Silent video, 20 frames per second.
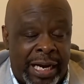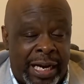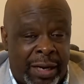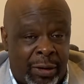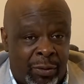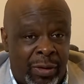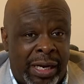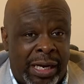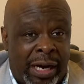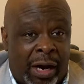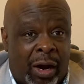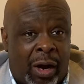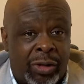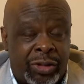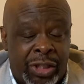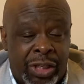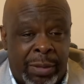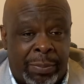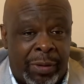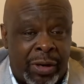It can really
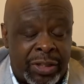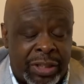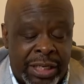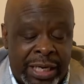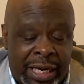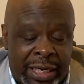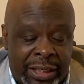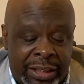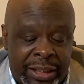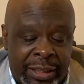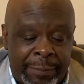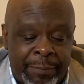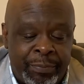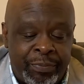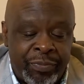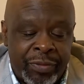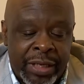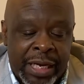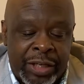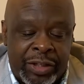alter your personality
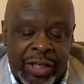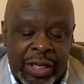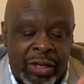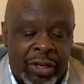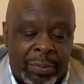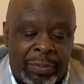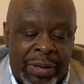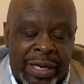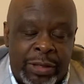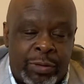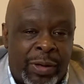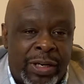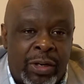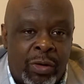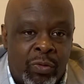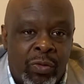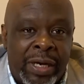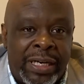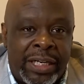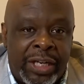and send you in a place where you
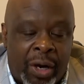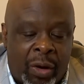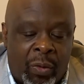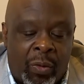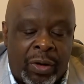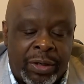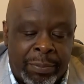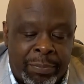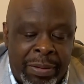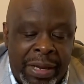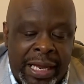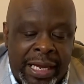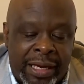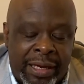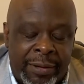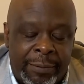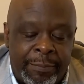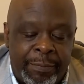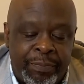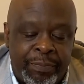really don't want to be.